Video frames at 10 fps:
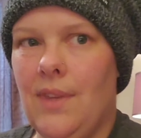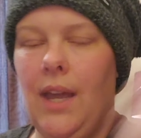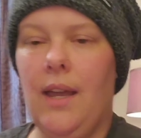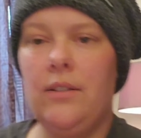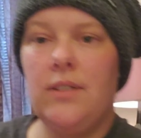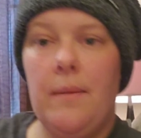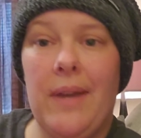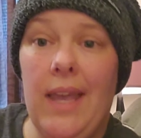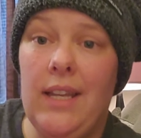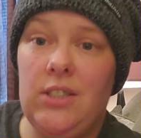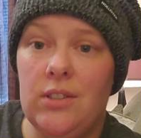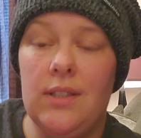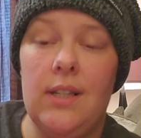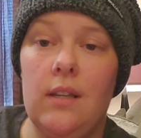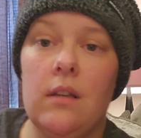I use them
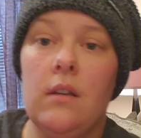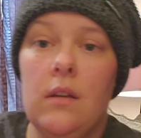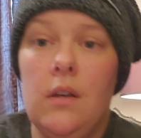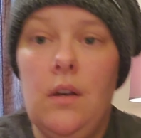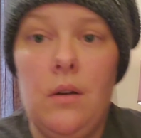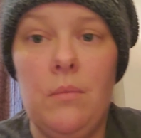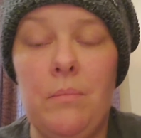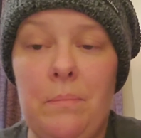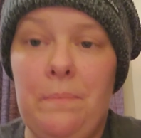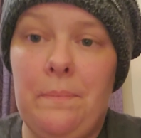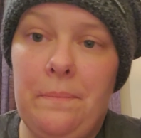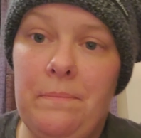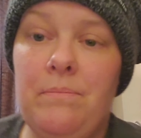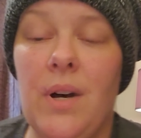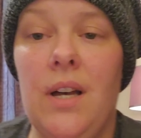occasionally,
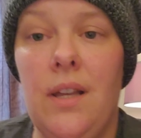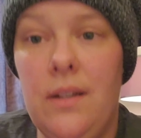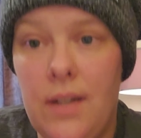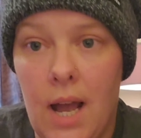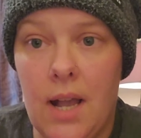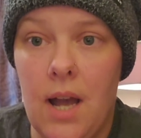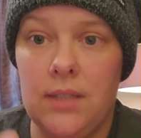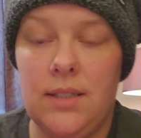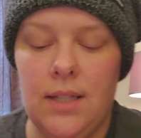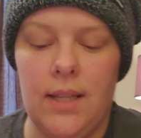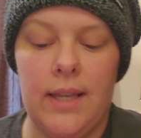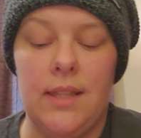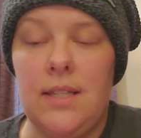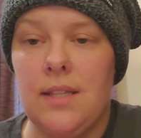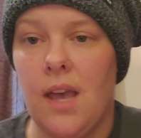but not constant like
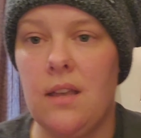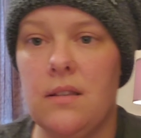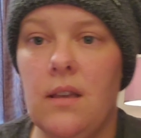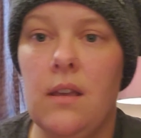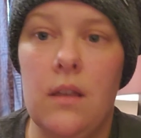these guys.